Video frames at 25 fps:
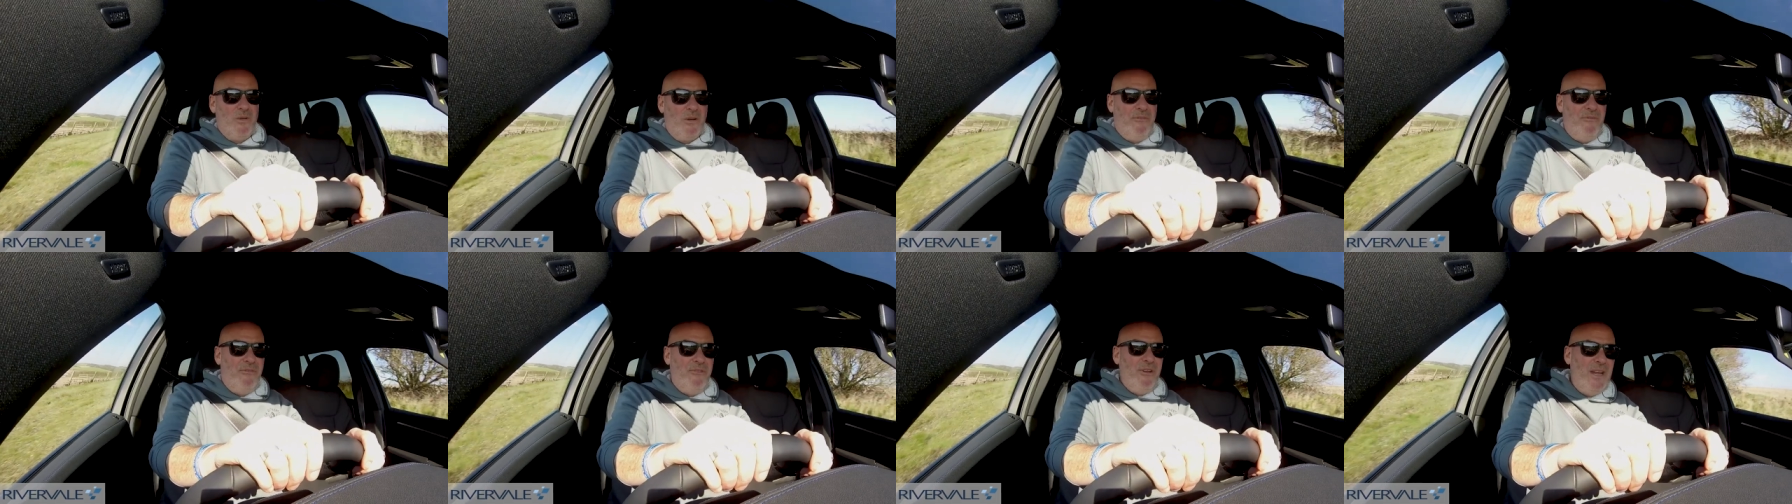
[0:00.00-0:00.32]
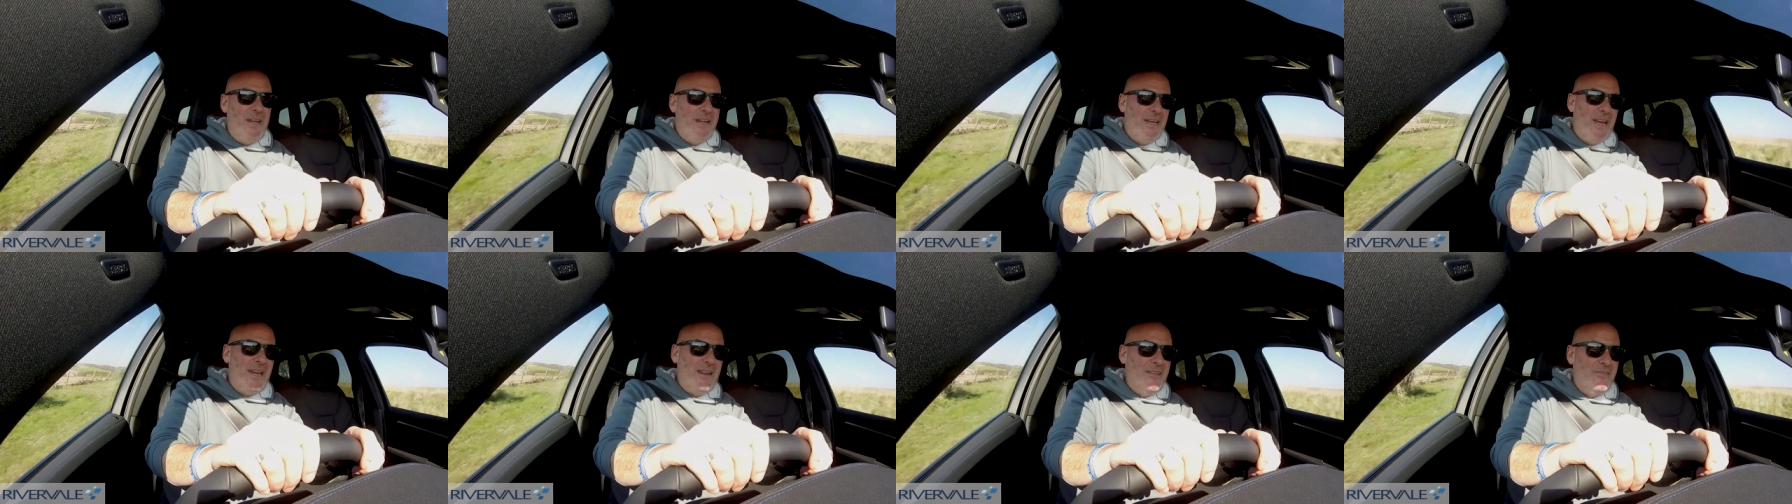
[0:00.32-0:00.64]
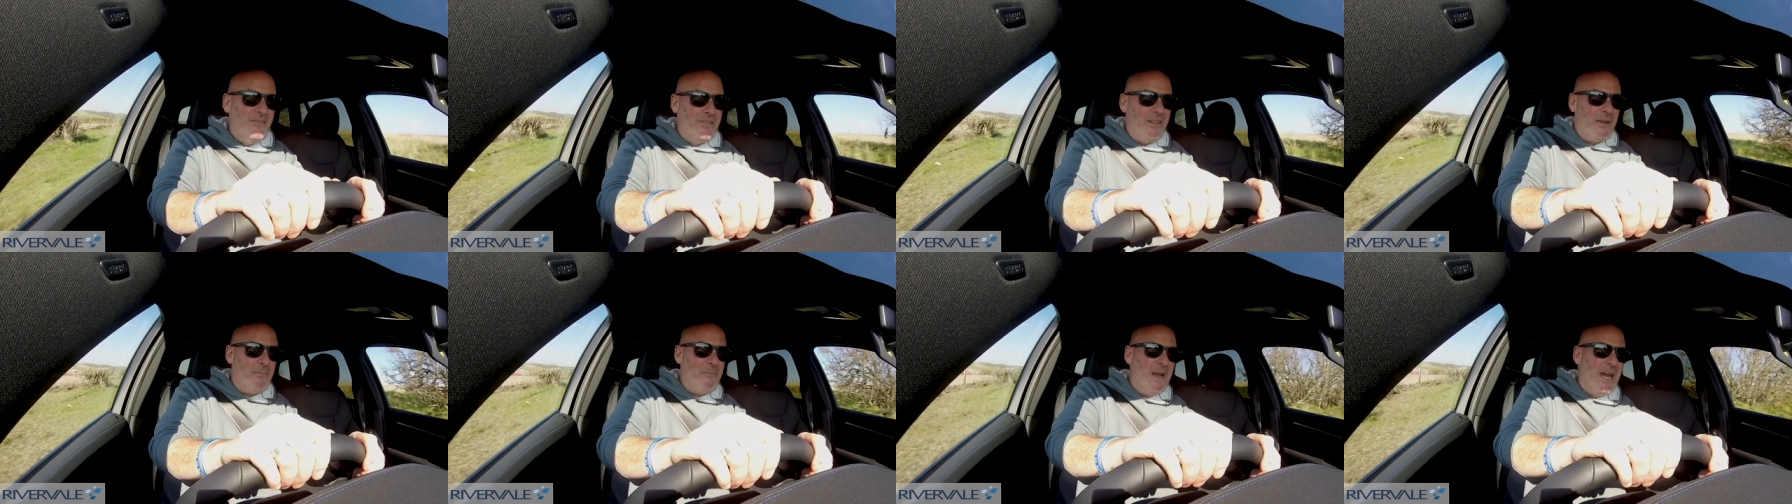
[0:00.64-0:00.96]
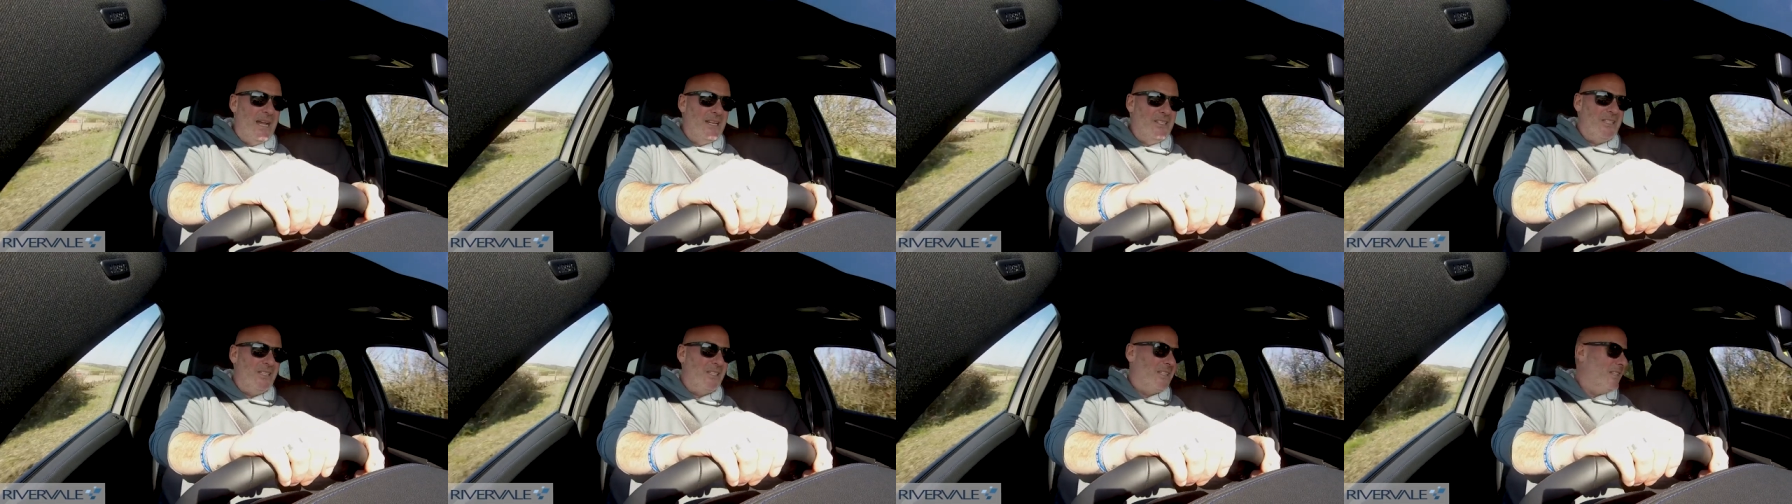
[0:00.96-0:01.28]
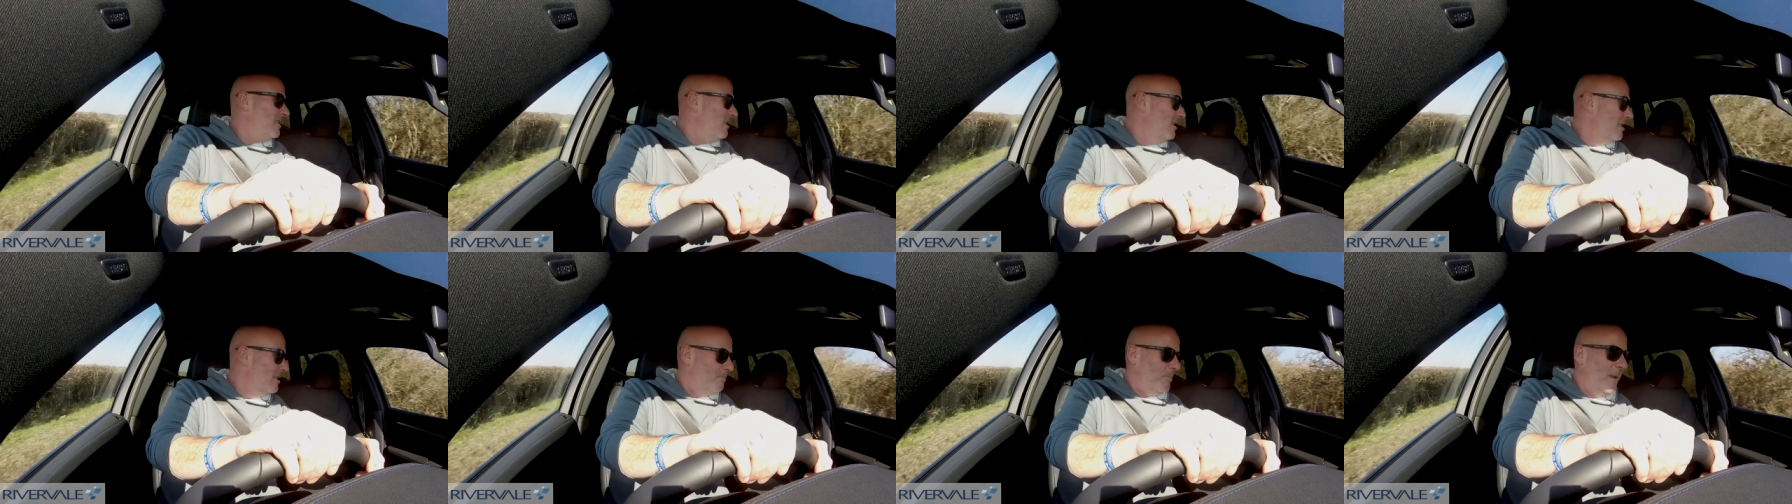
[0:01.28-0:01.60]
not feeling anything, man. So the
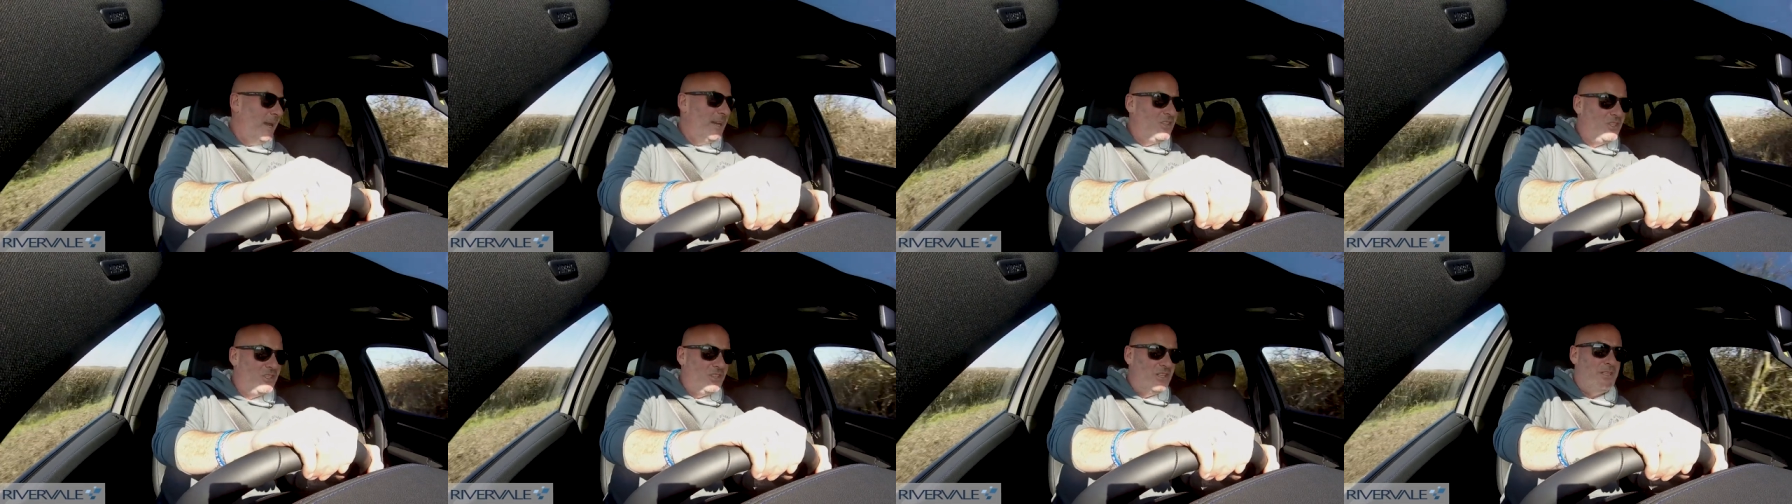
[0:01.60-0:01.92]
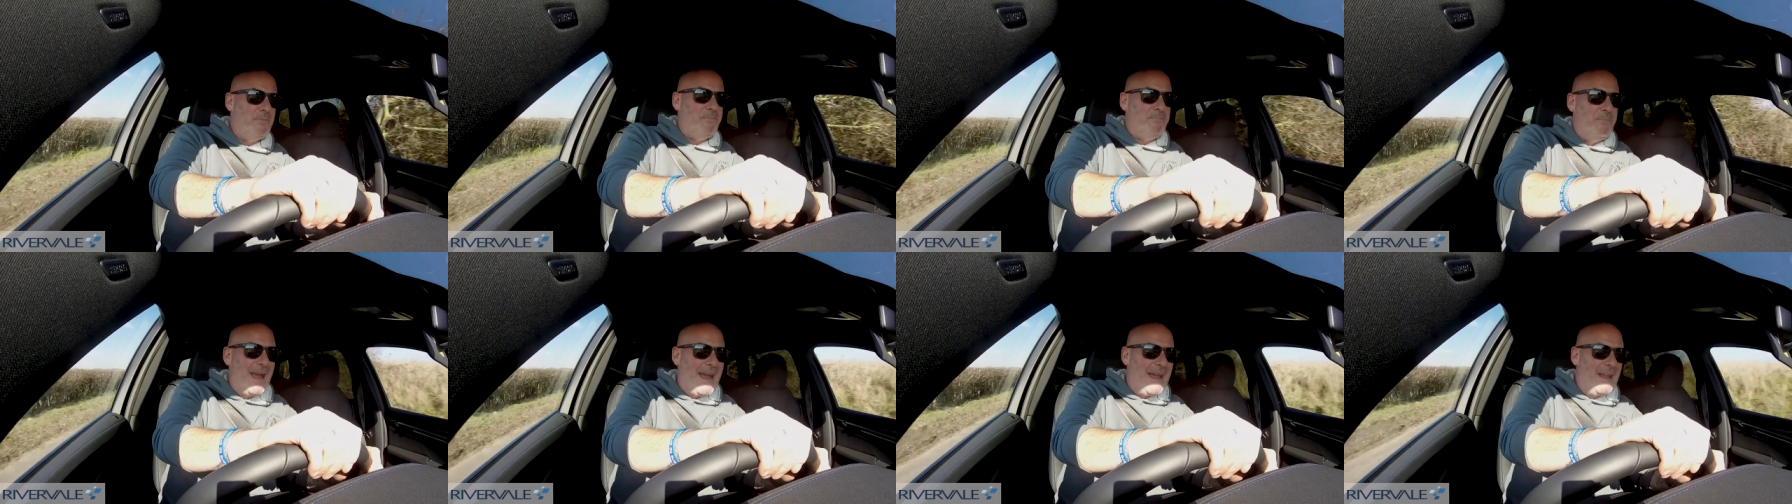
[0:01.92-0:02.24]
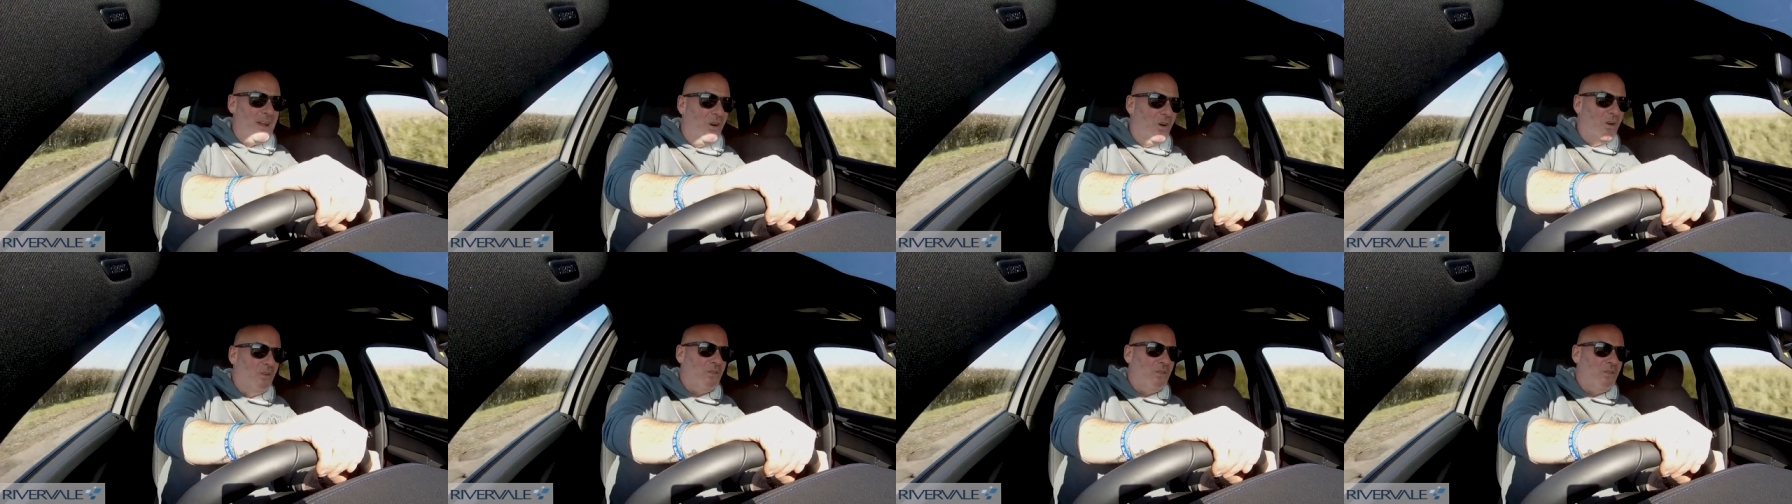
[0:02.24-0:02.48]
suspension is bang